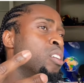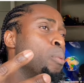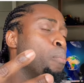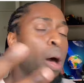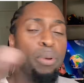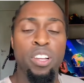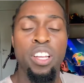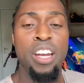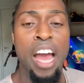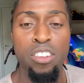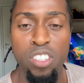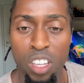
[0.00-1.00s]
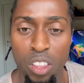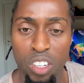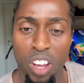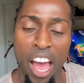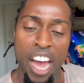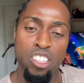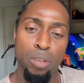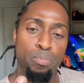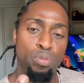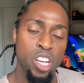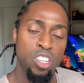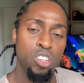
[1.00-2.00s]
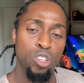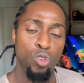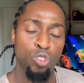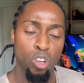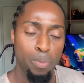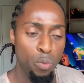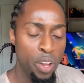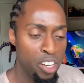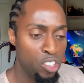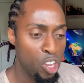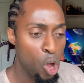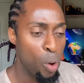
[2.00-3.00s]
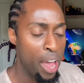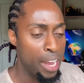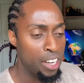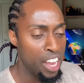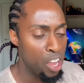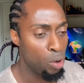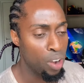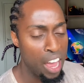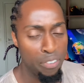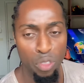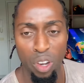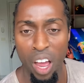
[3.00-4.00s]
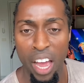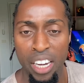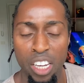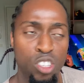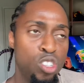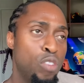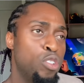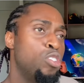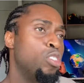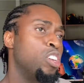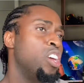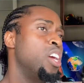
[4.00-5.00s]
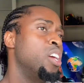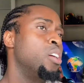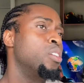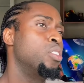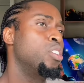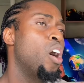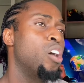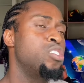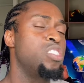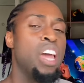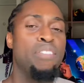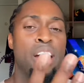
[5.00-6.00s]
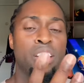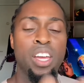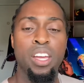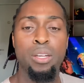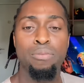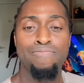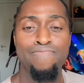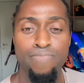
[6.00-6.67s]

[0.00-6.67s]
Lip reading: publicly announcing that as a Brit, you should be willing to go and lay your life on the line in service to the King, God save our King,